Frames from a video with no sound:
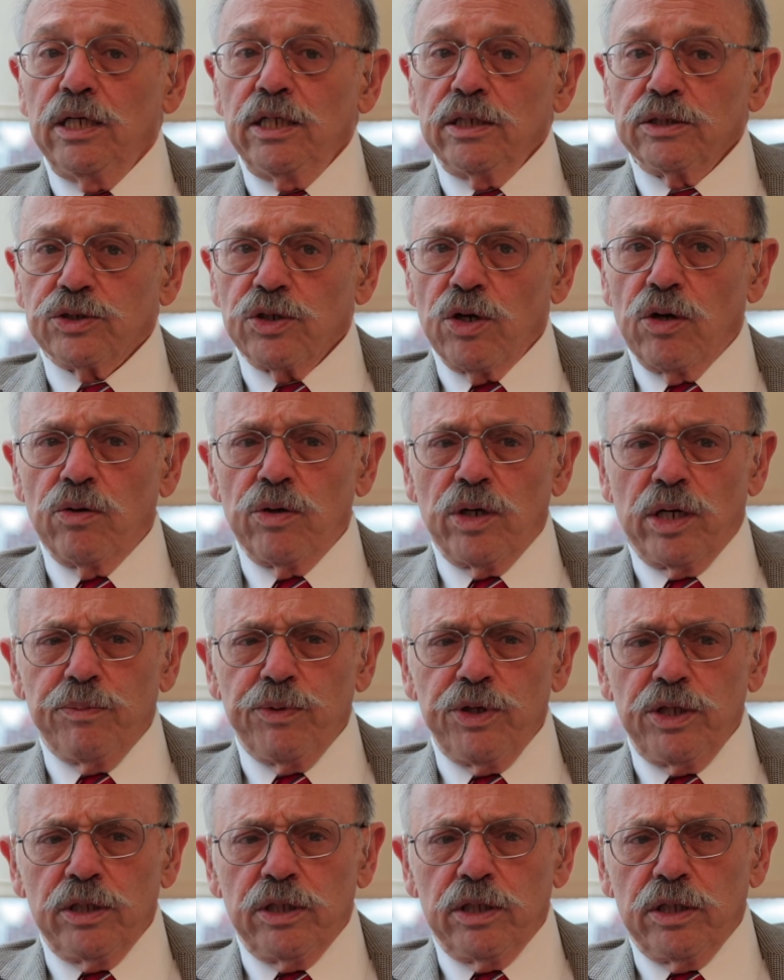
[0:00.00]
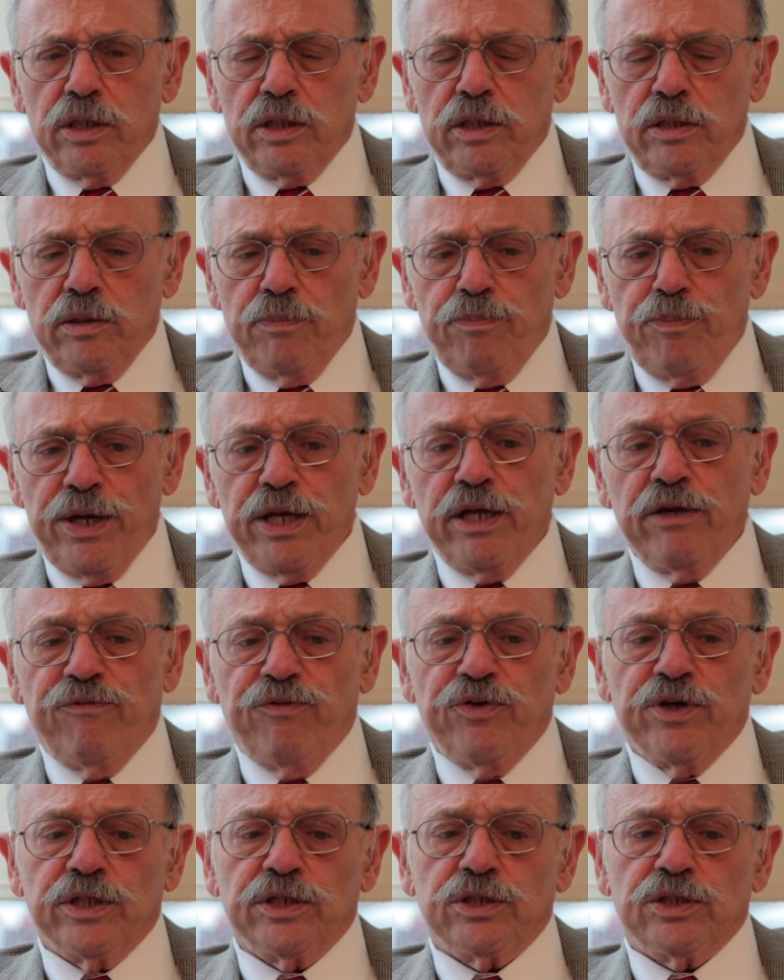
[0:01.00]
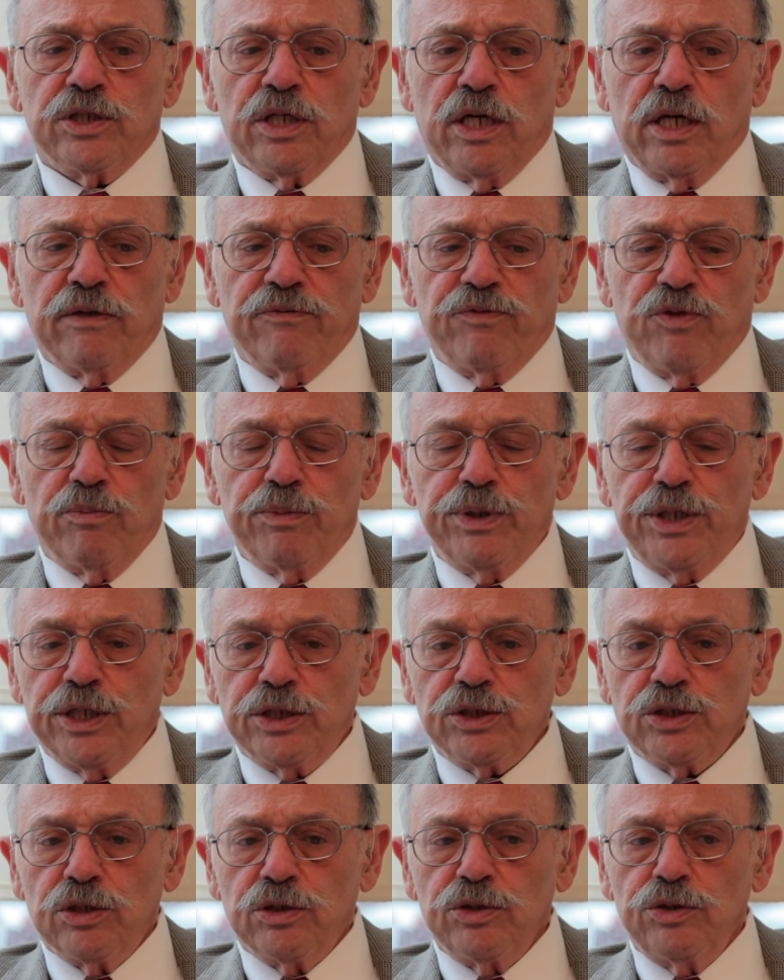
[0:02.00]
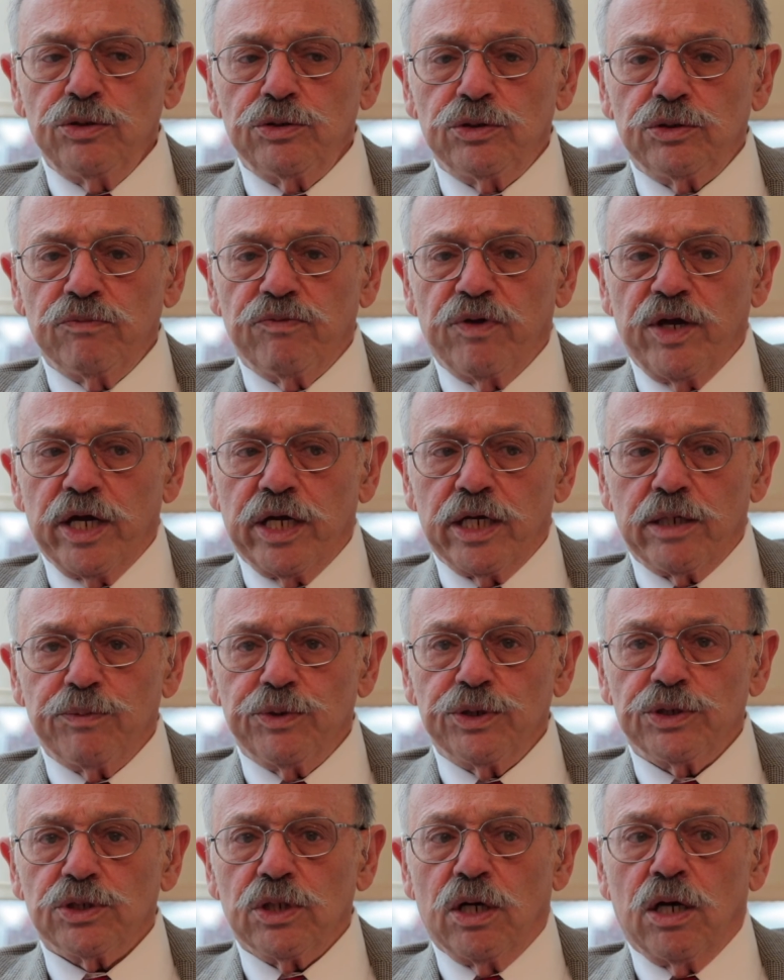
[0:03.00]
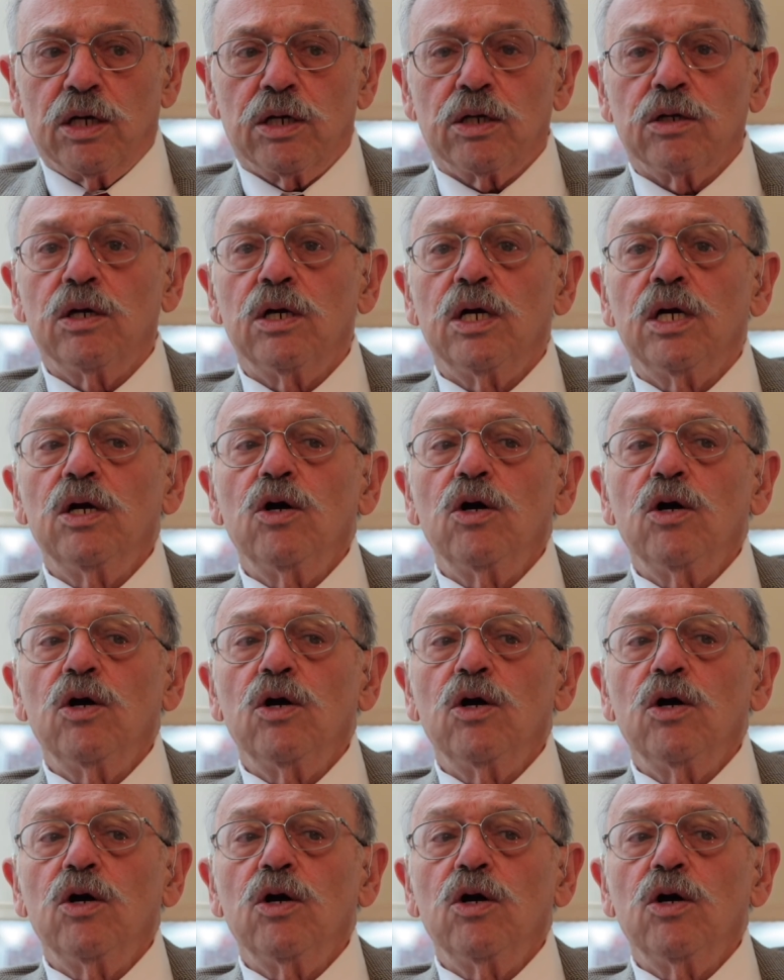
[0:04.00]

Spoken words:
So, the benefits of the medicinal use of cannabis are